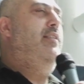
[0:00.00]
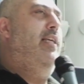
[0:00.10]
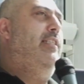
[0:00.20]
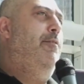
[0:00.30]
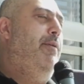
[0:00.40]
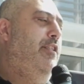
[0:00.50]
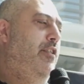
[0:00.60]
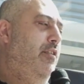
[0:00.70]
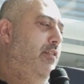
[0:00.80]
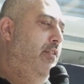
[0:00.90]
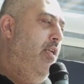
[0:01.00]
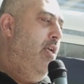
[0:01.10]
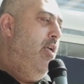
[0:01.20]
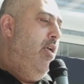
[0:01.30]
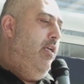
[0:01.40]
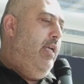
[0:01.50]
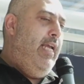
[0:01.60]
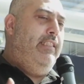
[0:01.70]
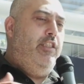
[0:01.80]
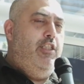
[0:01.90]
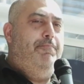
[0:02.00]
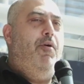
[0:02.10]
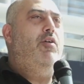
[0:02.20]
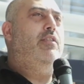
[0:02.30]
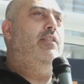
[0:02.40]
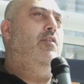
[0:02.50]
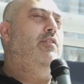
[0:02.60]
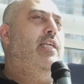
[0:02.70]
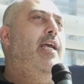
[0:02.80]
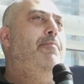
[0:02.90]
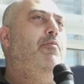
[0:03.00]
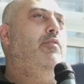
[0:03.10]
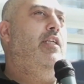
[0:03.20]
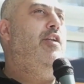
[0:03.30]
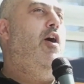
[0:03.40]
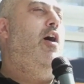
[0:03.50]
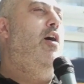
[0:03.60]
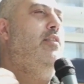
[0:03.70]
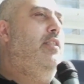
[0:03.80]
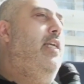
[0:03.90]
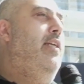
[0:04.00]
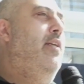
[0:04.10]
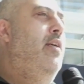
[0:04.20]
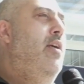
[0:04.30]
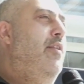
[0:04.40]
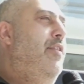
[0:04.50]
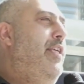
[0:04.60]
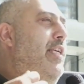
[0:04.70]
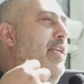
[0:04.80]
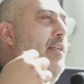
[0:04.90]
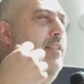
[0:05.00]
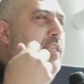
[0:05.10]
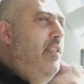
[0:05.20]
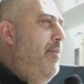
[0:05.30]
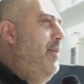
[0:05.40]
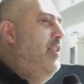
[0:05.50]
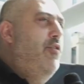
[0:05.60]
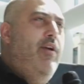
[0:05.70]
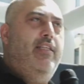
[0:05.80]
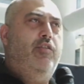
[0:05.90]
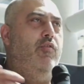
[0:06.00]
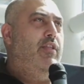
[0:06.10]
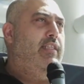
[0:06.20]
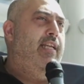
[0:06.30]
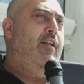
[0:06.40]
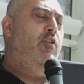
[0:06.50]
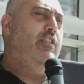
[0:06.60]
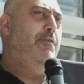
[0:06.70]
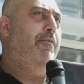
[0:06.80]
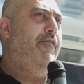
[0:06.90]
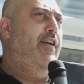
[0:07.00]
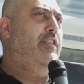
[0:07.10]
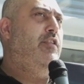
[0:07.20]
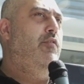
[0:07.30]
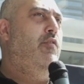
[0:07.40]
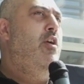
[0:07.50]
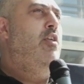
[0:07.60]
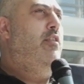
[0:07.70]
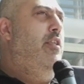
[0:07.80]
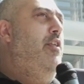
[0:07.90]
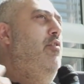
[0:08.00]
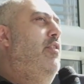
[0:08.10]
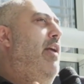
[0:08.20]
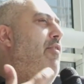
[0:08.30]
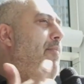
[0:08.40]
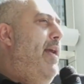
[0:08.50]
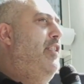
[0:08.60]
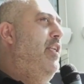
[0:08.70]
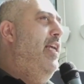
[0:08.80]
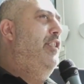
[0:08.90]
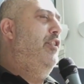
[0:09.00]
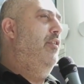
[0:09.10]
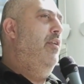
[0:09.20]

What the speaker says: exhibitions, it's just boxes on tables, and you're asking the system integrator or the technology professional to use their imagination.